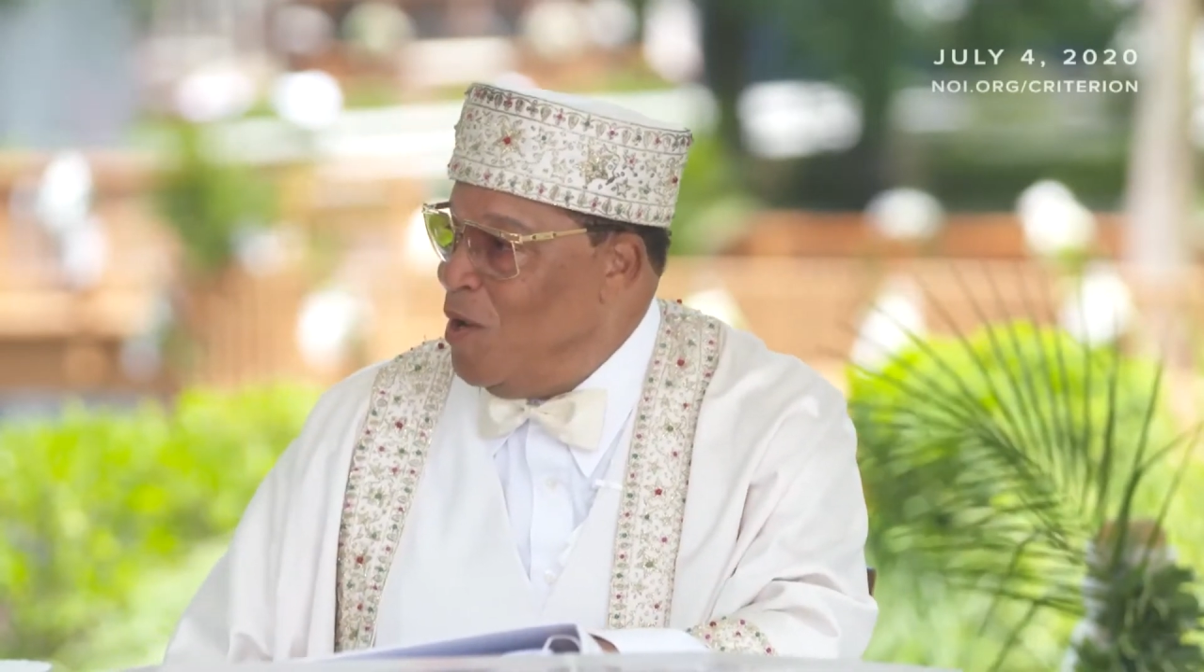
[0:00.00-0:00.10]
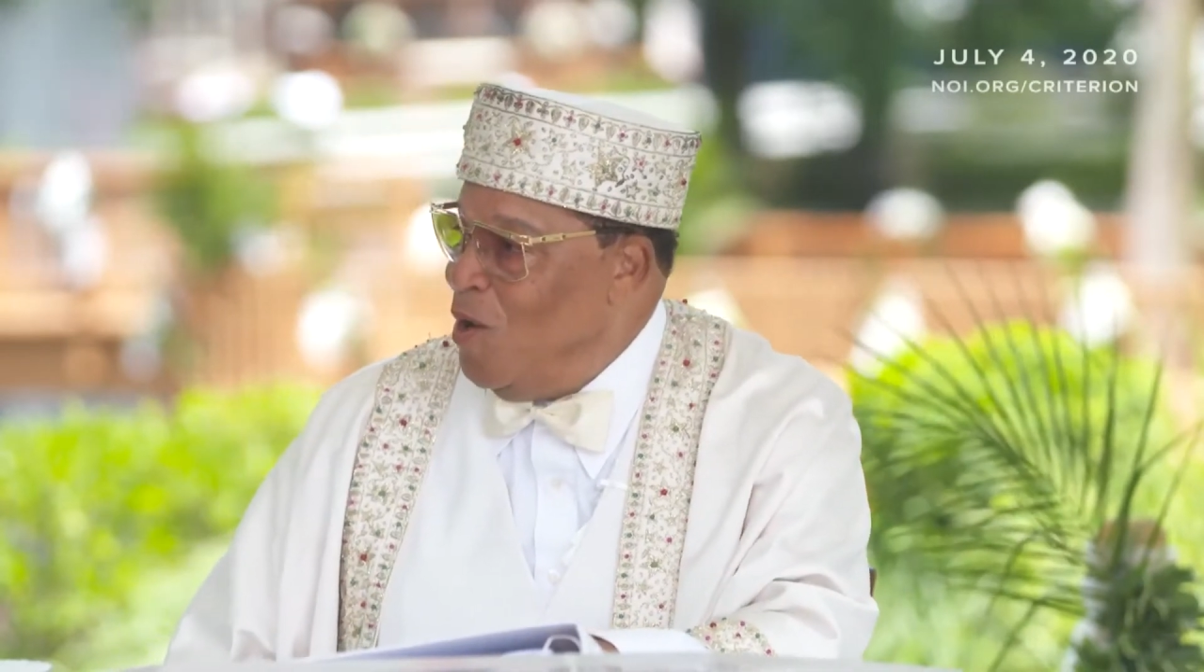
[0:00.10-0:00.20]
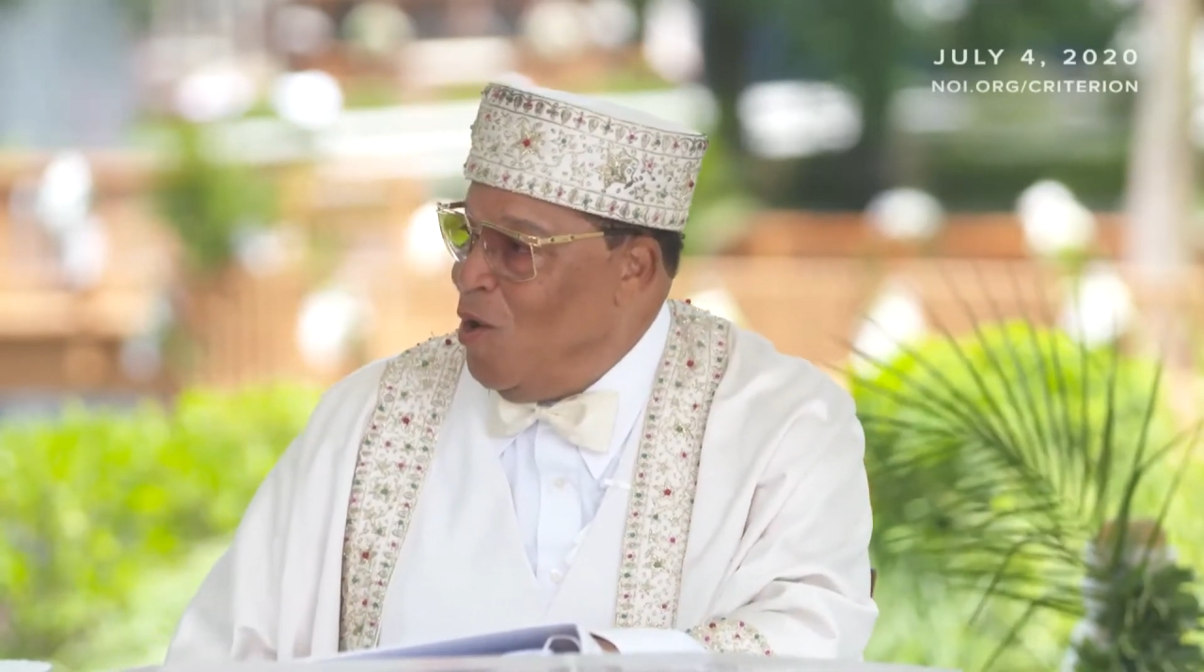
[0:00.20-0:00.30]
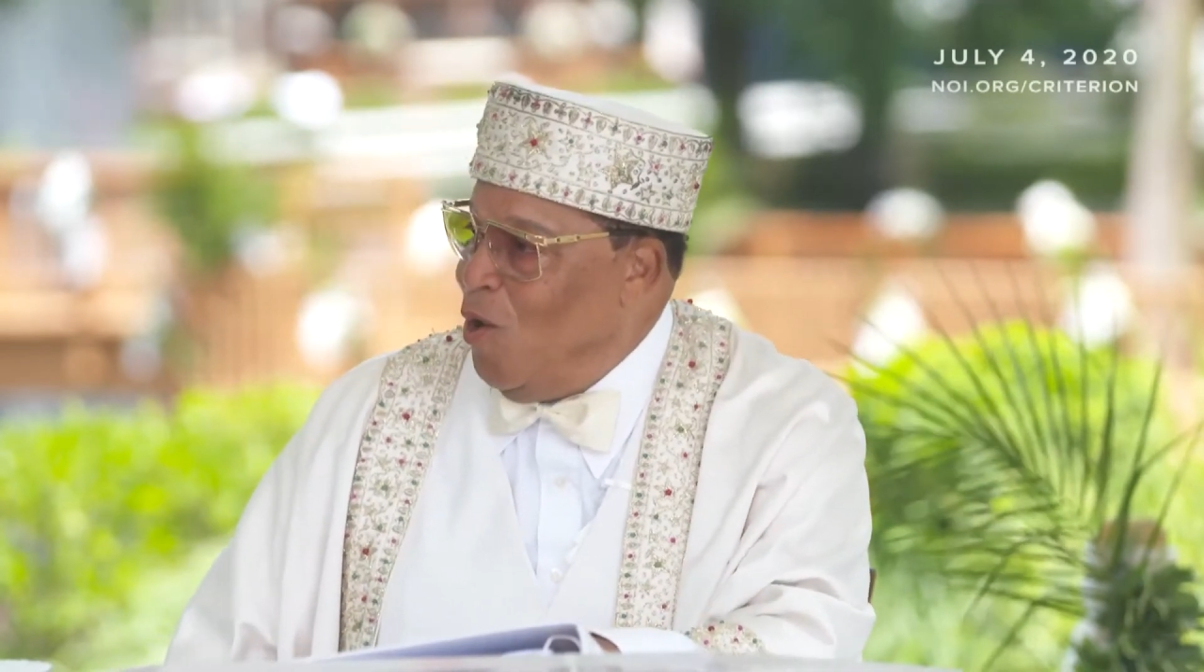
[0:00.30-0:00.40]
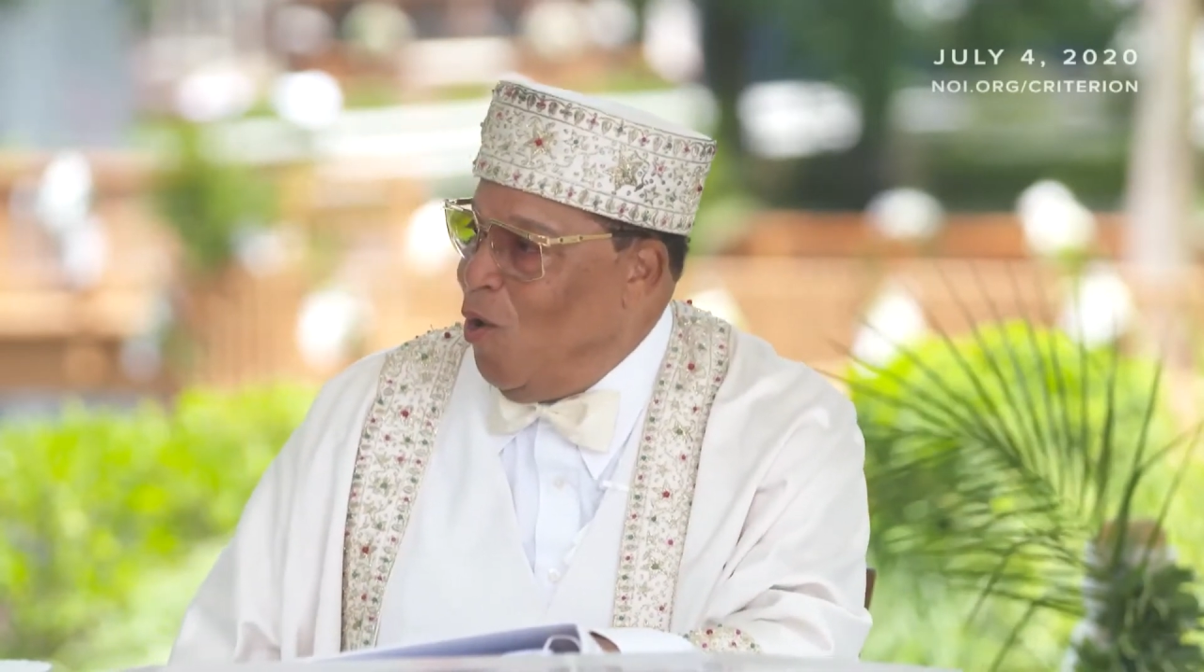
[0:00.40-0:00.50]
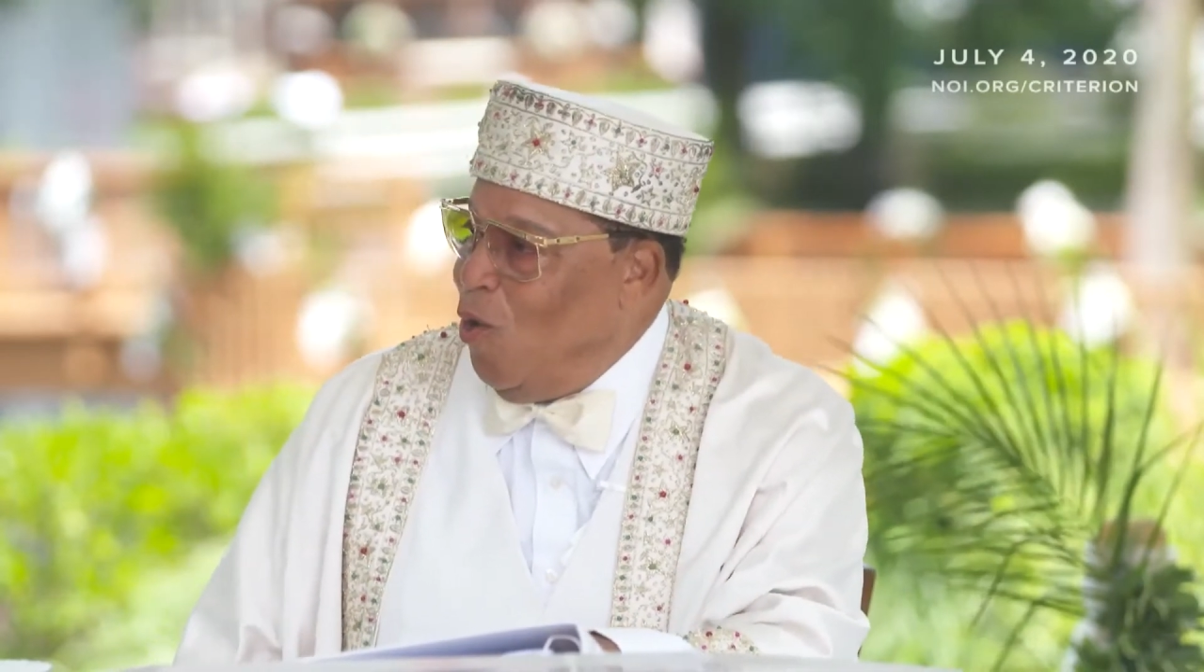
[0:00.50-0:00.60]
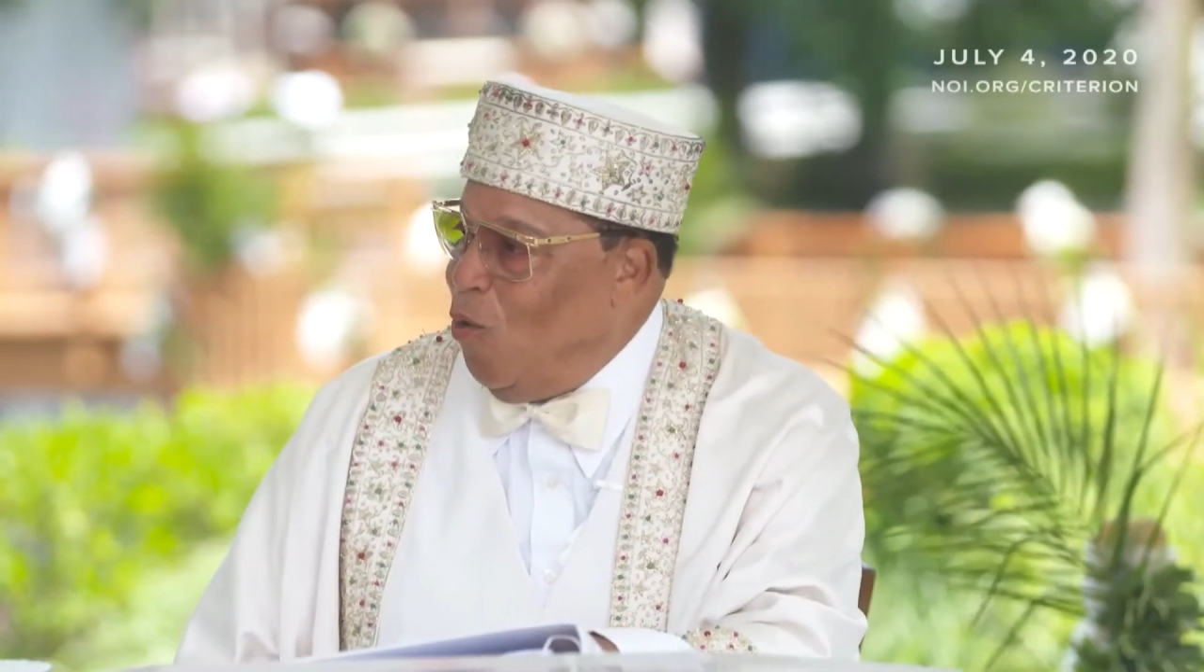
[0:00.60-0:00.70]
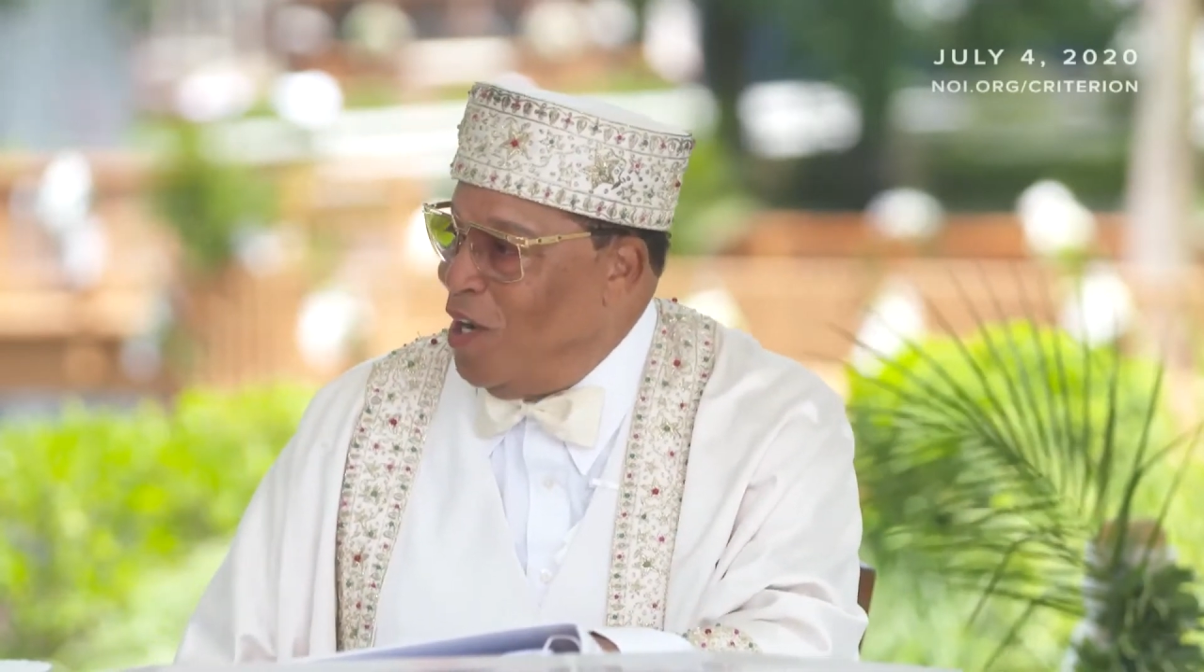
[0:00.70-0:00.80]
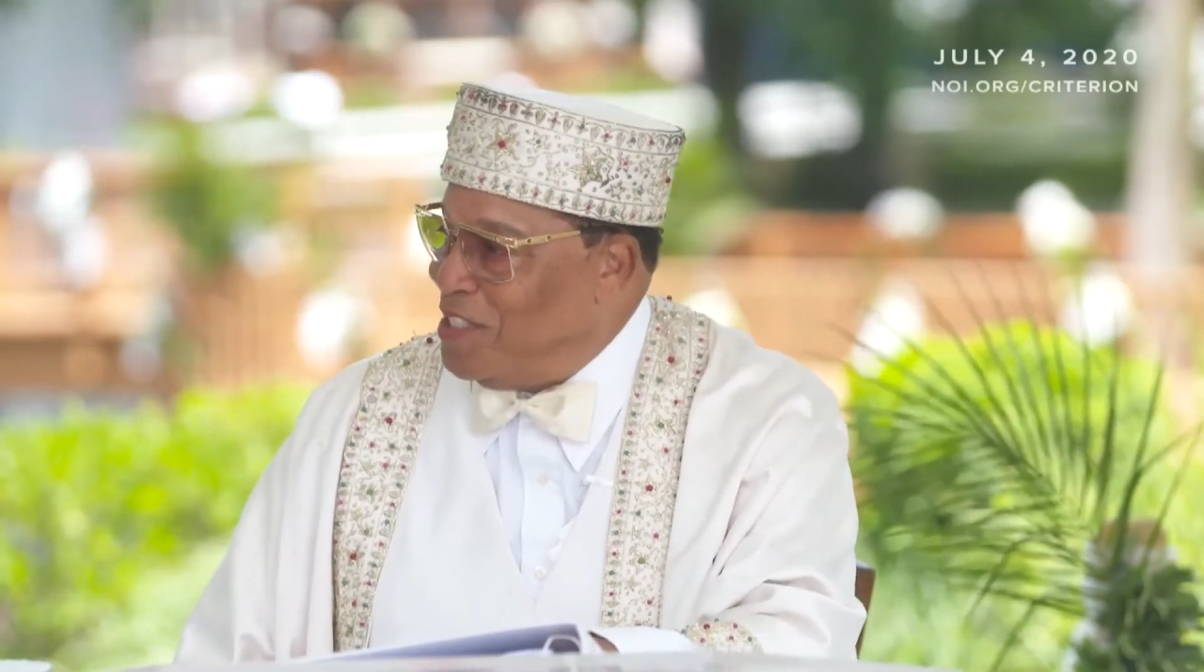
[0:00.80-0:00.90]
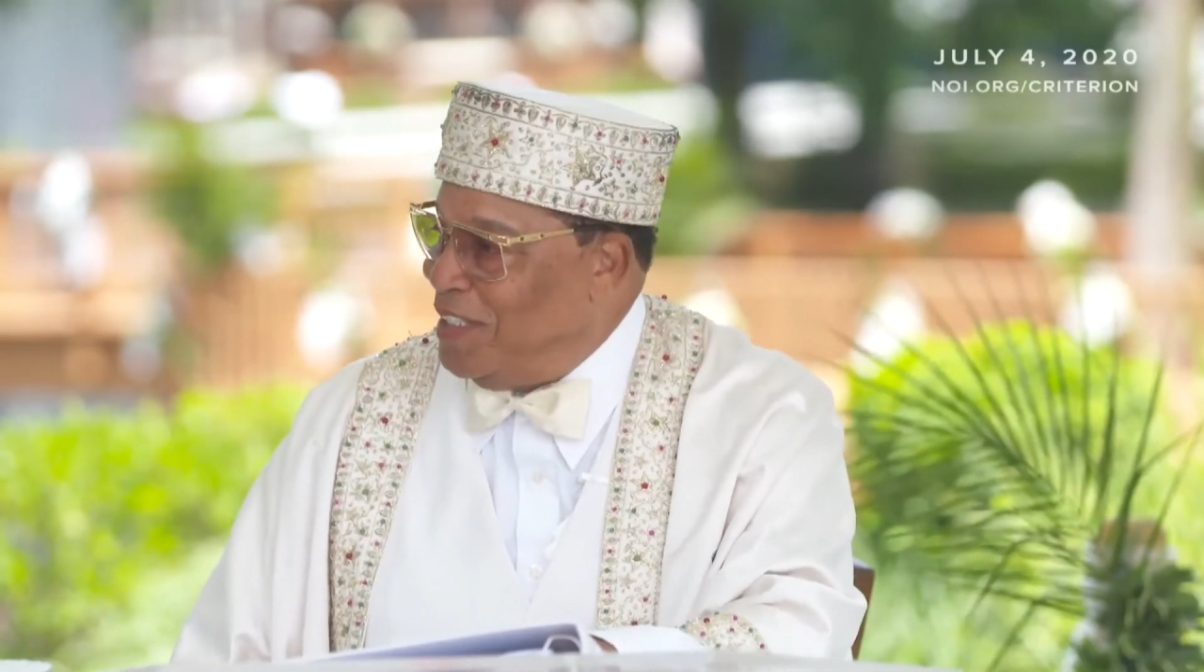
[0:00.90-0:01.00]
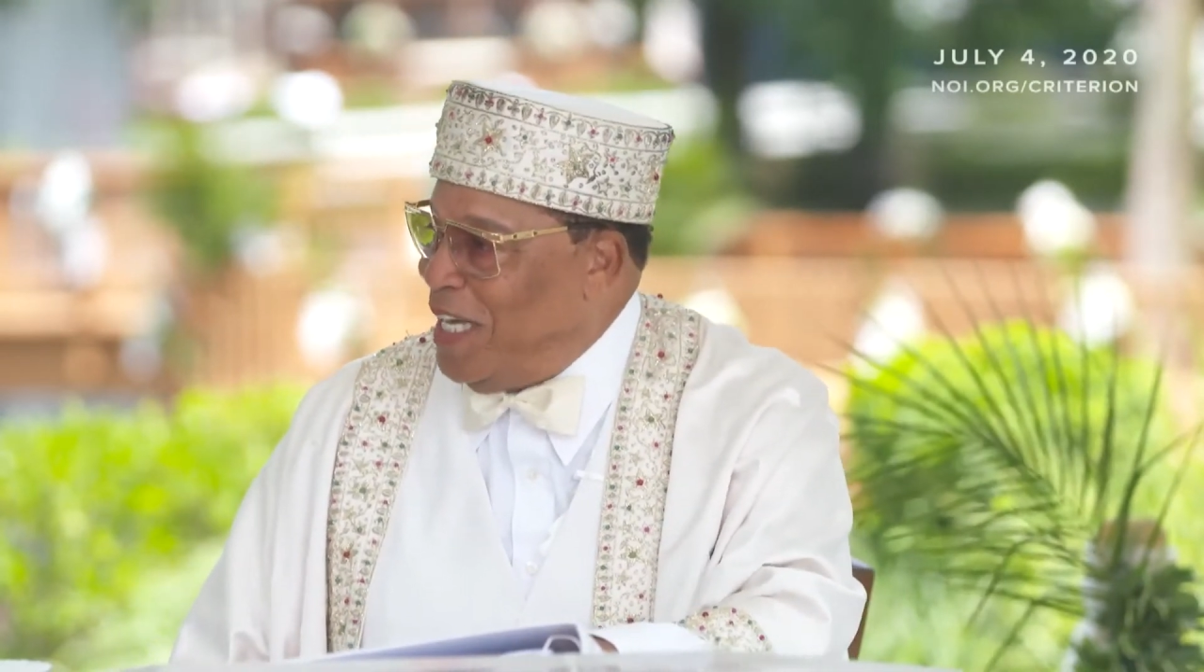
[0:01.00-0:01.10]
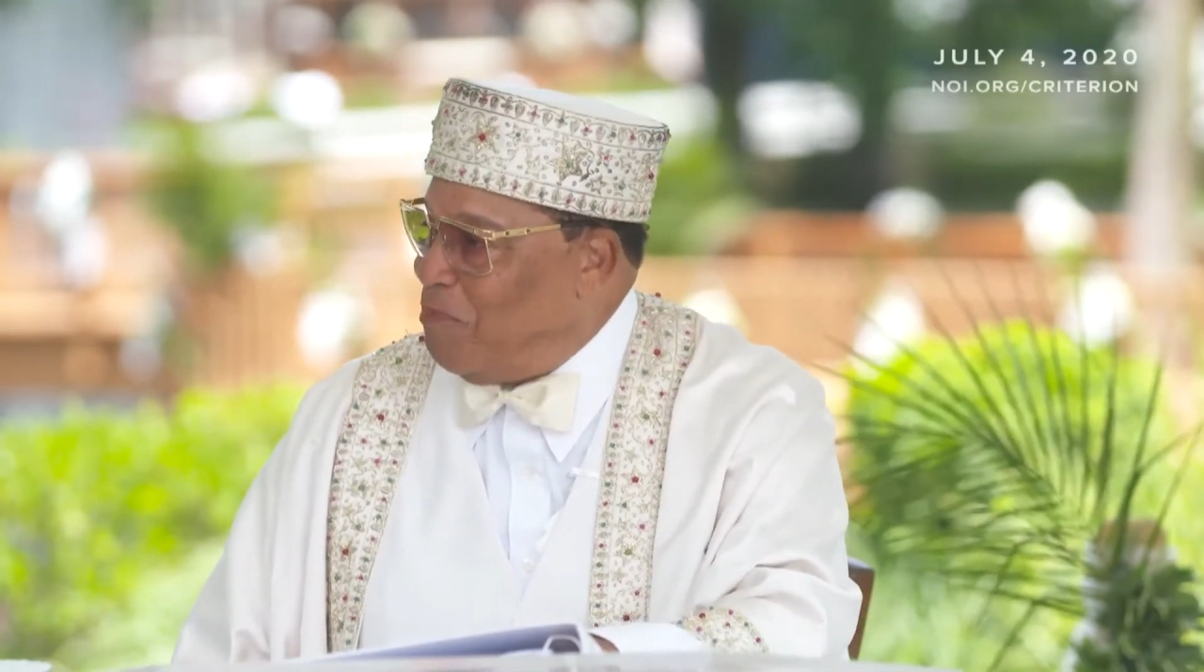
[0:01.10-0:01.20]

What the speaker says: Who was it that